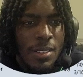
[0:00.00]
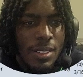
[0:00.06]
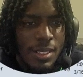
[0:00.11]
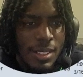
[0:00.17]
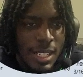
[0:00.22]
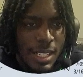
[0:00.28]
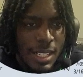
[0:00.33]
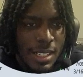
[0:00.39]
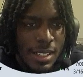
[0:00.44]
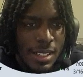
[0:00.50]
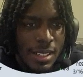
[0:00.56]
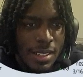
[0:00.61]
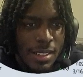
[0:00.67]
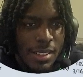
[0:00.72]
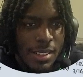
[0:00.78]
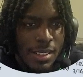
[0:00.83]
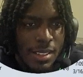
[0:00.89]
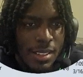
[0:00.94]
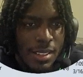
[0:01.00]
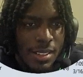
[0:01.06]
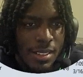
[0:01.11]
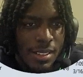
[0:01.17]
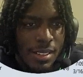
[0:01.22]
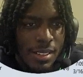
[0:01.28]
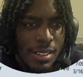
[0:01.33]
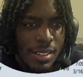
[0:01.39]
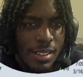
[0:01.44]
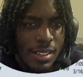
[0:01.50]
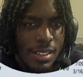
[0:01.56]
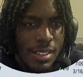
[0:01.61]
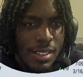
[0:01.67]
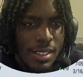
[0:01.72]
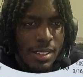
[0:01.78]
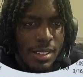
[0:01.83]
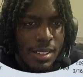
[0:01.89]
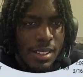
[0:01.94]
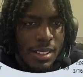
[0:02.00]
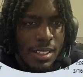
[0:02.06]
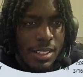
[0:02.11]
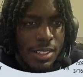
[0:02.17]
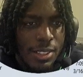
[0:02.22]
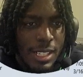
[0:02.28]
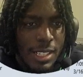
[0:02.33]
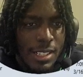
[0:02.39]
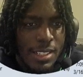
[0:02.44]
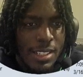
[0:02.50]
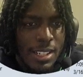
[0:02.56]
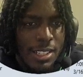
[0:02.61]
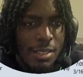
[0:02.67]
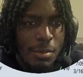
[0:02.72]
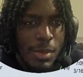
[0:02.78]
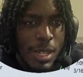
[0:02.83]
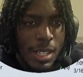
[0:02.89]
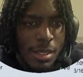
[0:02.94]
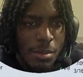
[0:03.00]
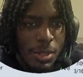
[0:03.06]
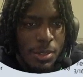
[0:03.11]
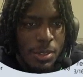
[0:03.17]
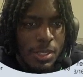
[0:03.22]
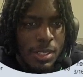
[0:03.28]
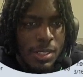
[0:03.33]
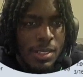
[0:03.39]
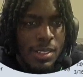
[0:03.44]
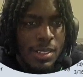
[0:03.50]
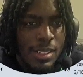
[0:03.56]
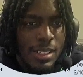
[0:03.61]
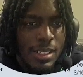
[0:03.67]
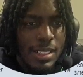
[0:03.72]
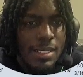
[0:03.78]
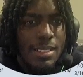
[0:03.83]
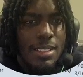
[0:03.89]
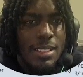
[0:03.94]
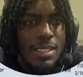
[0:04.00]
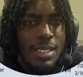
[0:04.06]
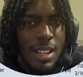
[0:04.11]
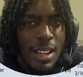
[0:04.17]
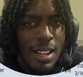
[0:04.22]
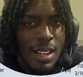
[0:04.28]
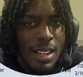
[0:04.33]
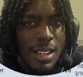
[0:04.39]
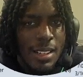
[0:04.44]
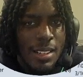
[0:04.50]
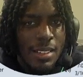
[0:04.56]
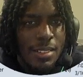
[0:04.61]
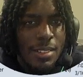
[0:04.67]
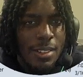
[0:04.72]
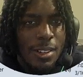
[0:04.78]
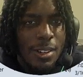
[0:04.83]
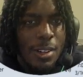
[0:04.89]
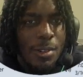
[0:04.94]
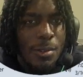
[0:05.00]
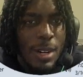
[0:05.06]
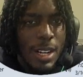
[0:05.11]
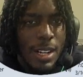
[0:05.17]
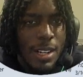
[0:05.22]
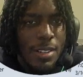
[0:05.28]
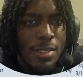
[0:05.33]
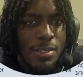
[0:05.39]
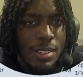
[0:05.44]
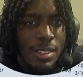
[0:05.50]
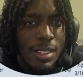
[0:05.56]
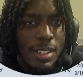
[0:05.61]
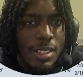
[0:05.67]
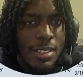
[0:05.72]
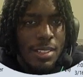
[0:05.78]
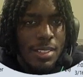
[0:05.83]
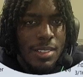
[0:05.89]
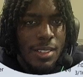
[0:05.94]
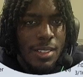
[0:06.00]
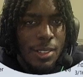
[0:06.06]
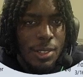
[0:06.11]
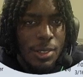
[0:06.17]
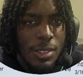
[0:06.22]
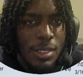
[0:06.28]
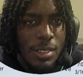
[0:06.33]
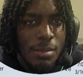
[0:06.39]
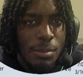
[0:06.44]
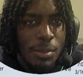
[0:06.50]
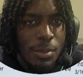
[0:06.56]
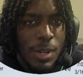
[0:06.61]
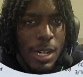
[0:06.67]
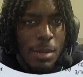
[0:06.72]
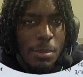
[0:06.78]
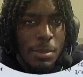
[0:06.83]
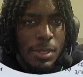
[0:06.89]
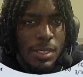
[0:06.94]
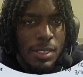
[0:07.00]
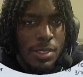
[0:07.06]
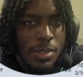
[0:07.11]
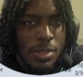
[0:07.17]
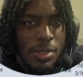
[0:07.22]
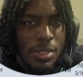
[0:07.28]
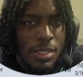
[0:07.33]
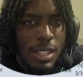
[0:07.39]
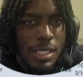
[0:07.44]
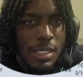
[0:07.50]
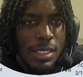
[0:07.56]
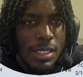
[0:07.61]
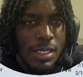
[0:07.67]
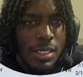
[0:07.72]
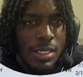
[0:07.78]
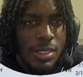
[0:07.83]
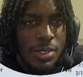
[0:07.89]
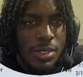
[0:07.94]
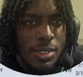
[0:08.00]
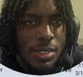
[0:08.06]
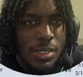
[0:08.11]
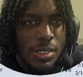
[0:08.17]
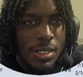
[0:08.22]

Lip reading: data, other data inside your model builder inside or around this so that you can properly use identity user.